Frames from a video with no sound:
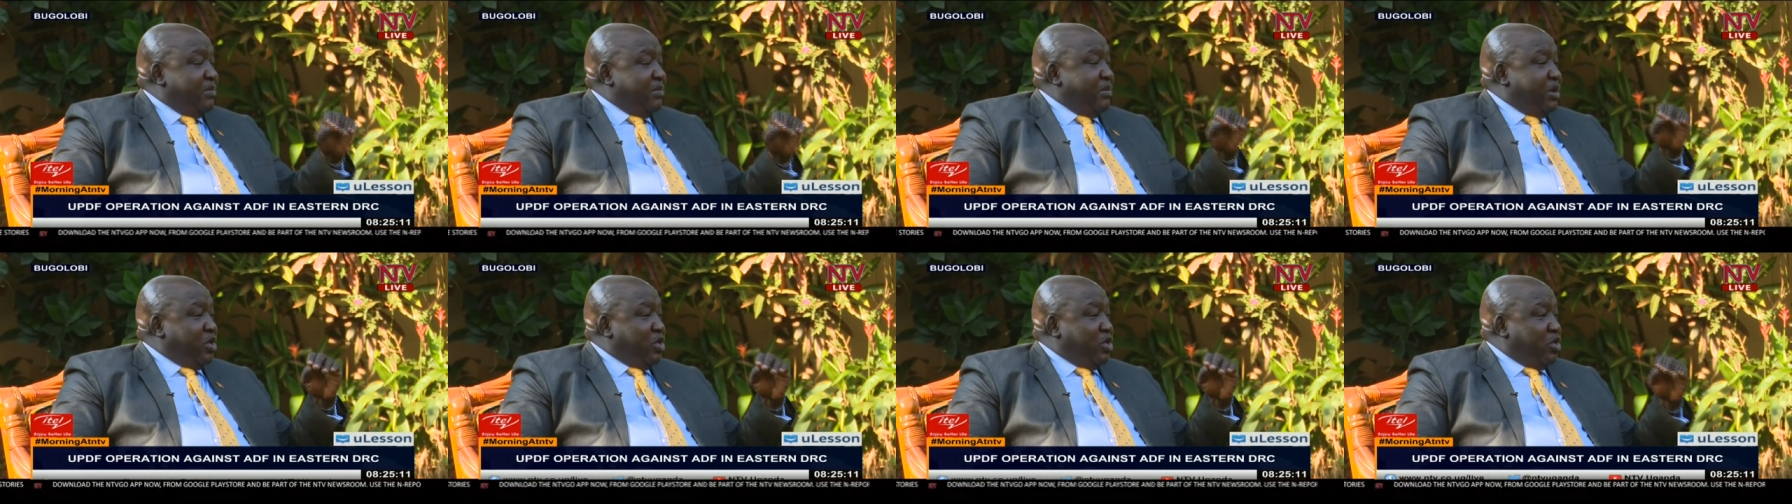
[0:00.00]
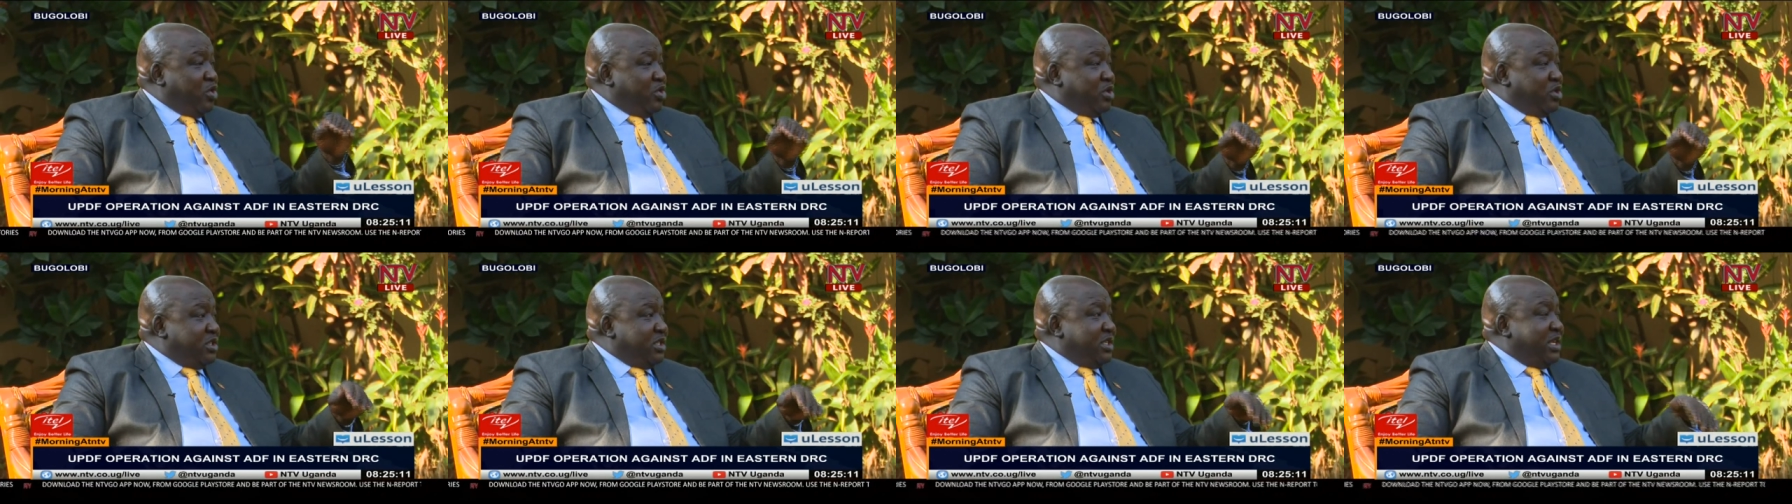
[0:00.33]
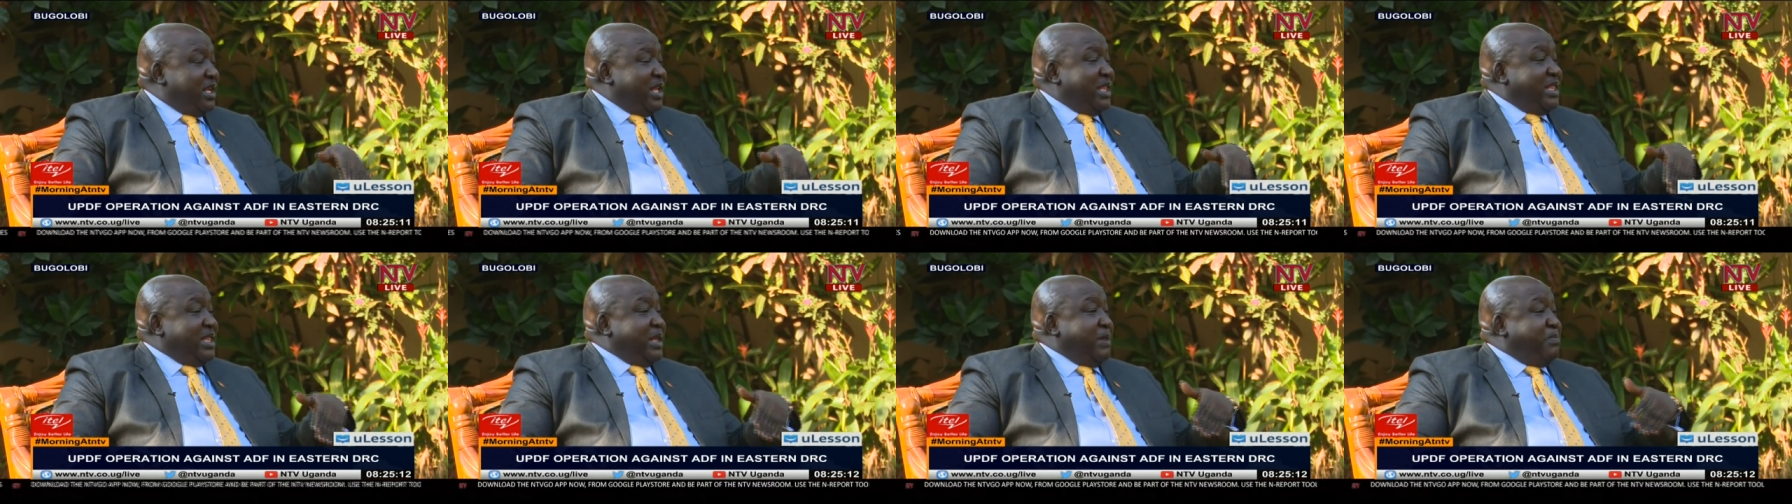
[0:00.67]
because
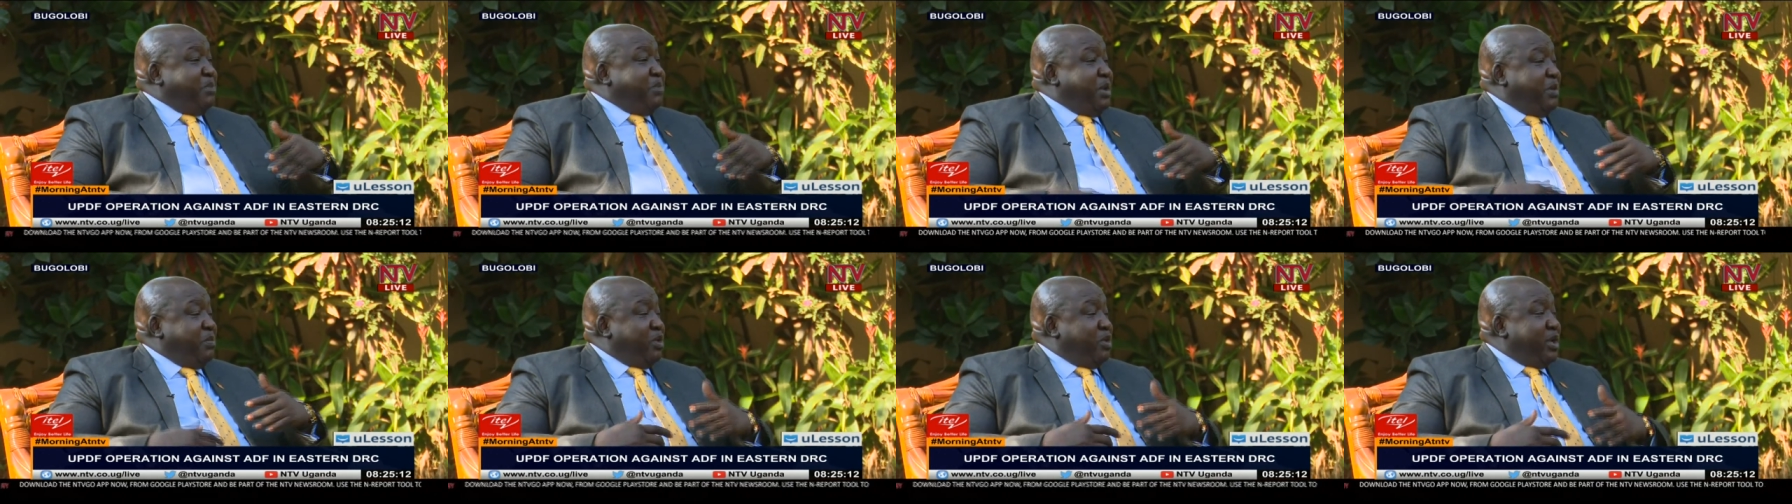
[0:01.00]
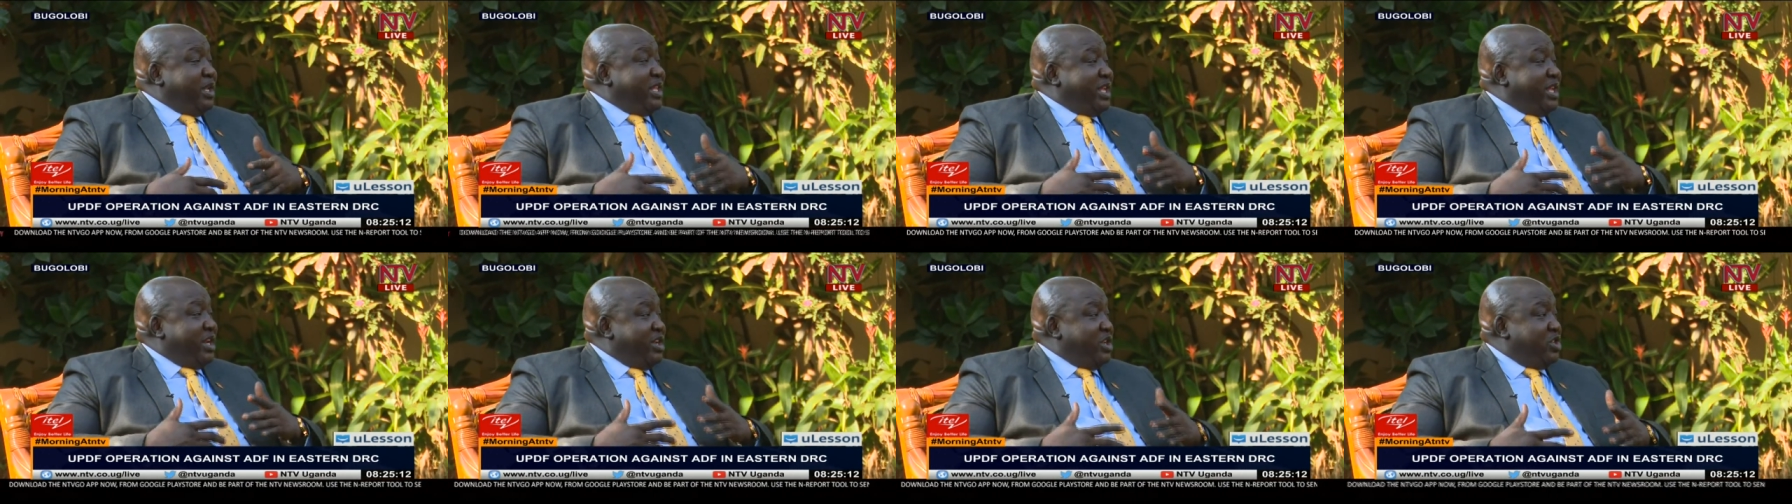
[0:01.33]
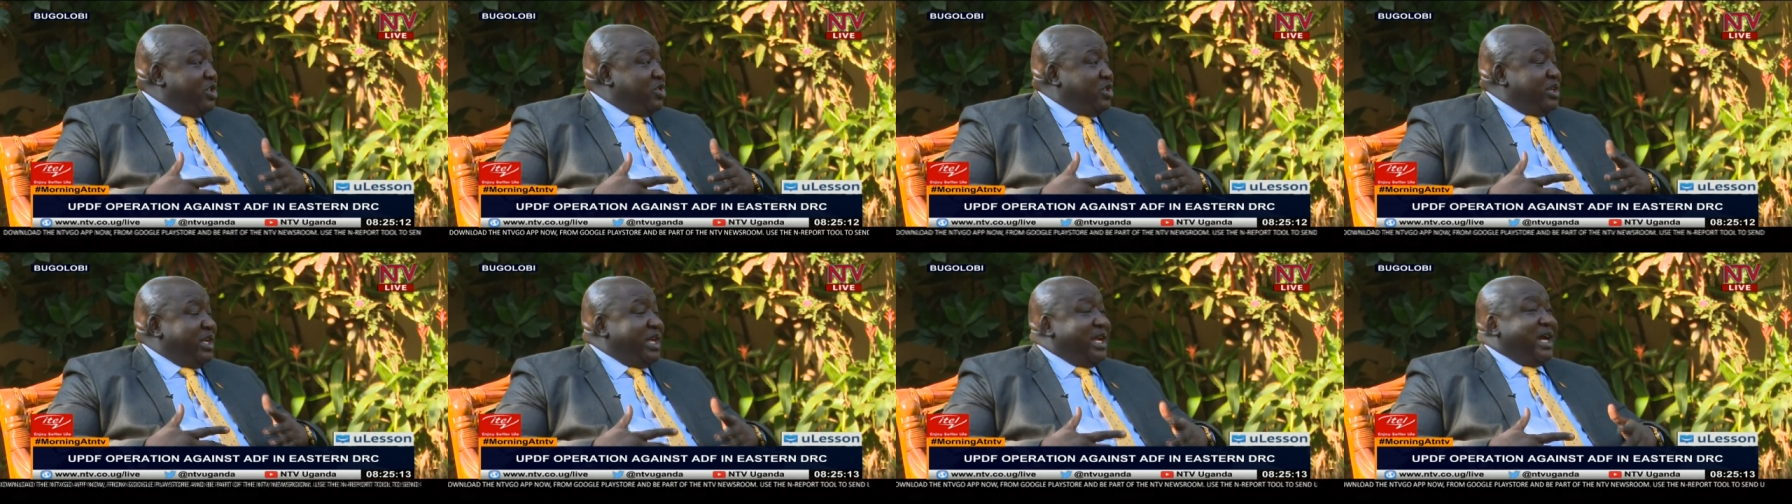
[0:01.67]
the people in the
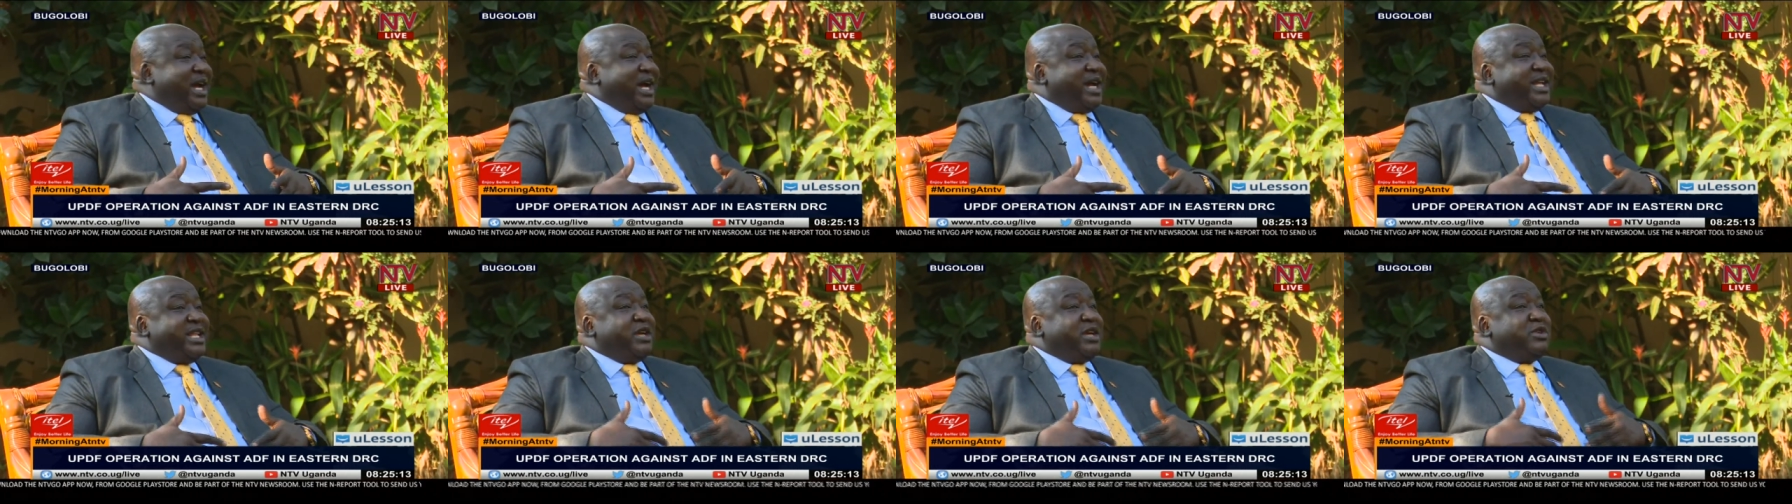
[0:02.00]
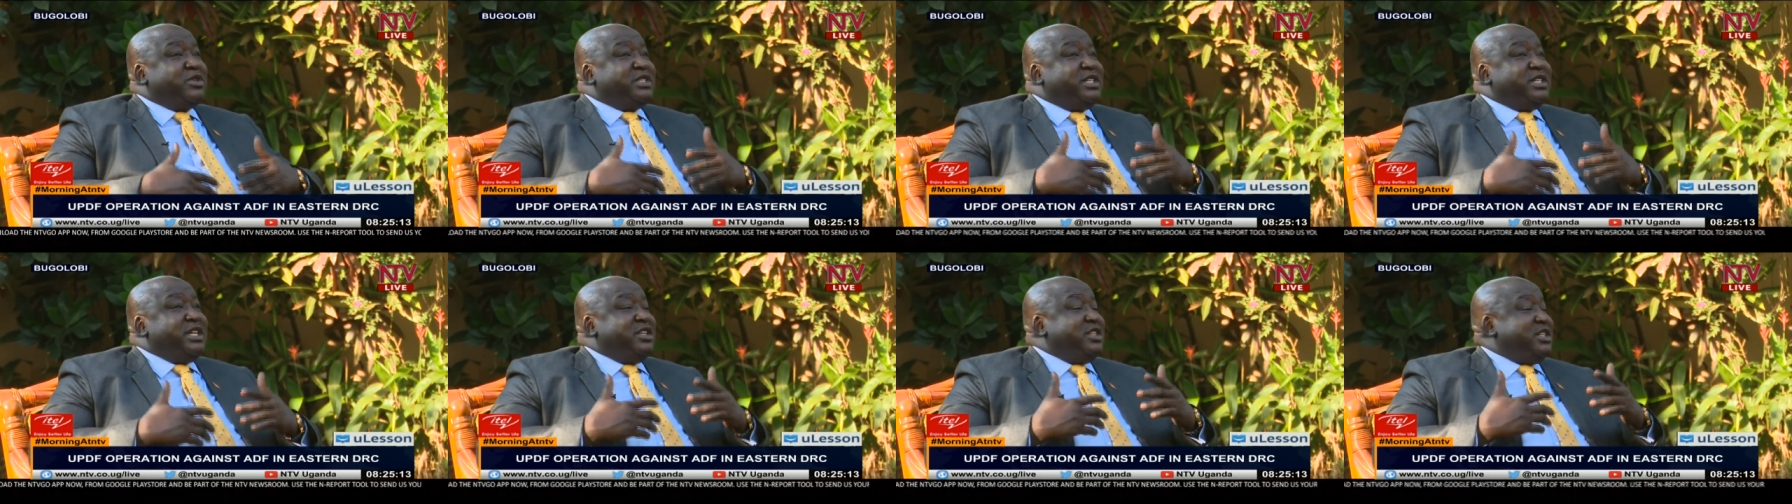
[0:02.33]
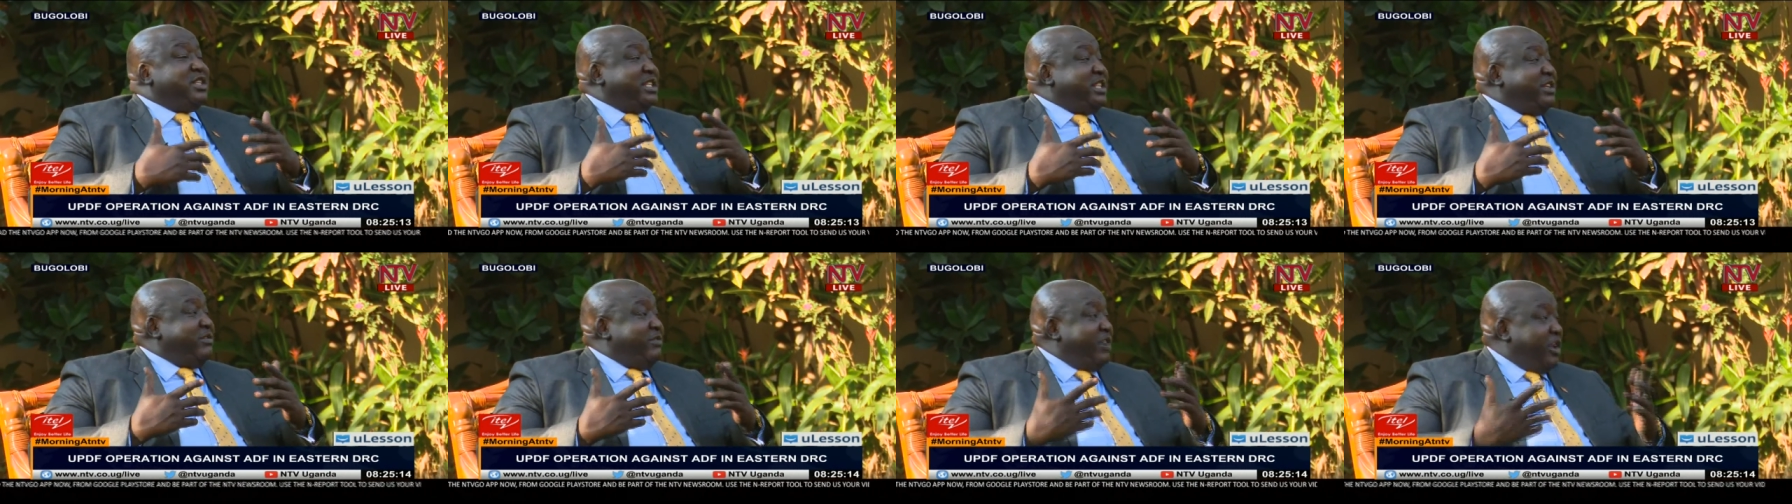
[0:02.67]
region are now seeing
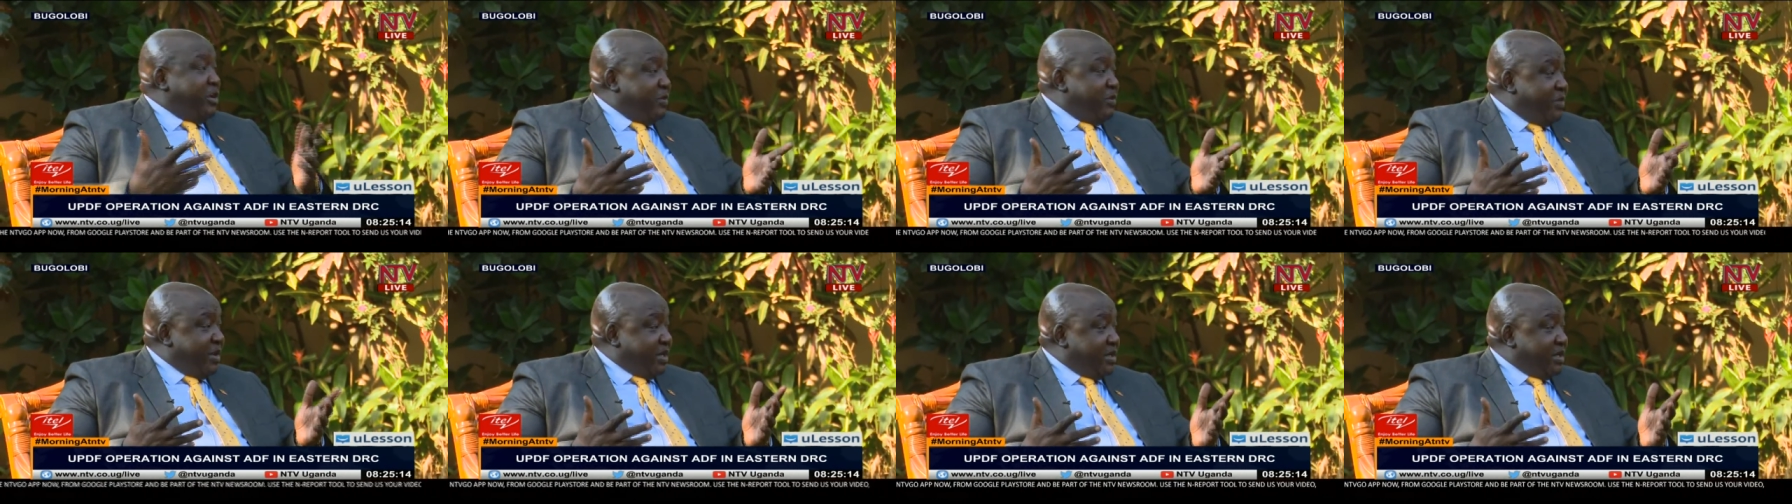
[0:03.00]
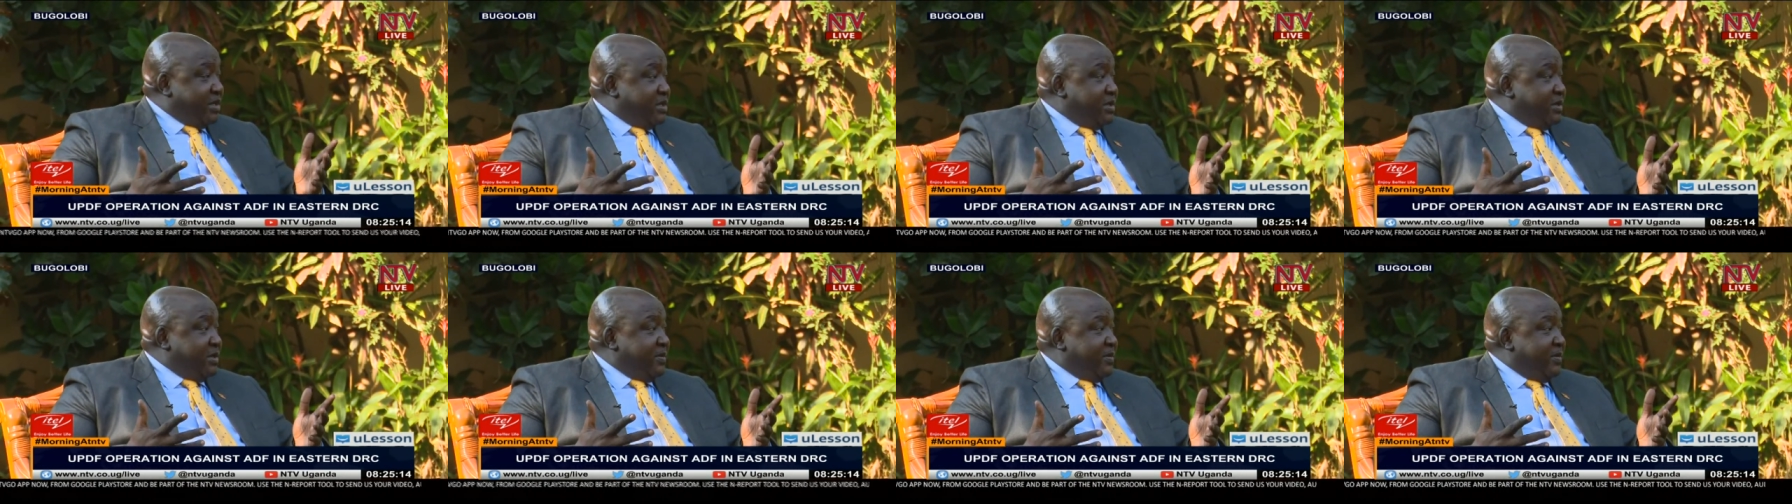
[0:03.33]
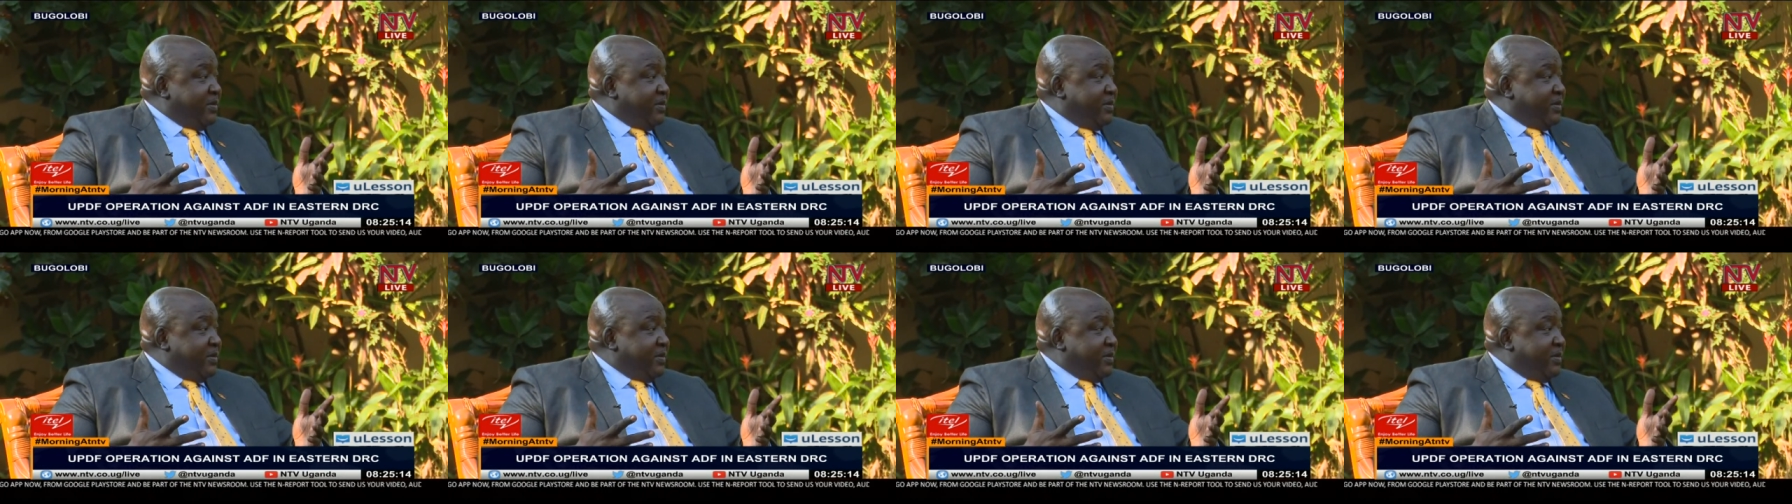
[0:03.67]
the development.